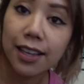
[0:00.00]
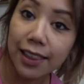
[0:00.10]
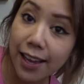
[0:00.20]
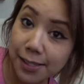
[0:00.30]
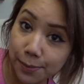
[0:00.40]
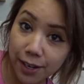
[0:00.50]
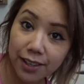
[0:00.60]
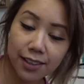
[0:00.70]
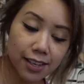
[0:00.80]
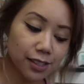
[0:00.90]
Last but not
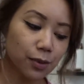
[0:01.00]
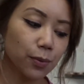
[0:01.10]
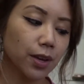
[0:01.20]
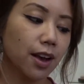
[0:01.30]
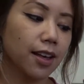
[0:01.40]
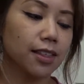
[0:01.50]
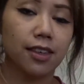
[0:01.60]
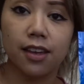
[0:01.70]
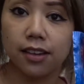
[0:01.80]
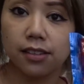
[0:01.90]
the least, we got
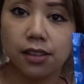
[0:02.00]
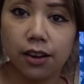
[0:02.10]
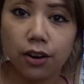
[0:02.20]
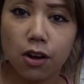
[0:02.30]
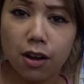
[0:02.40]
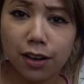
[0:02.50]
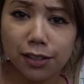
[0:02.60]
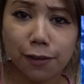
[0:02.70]
these. They are called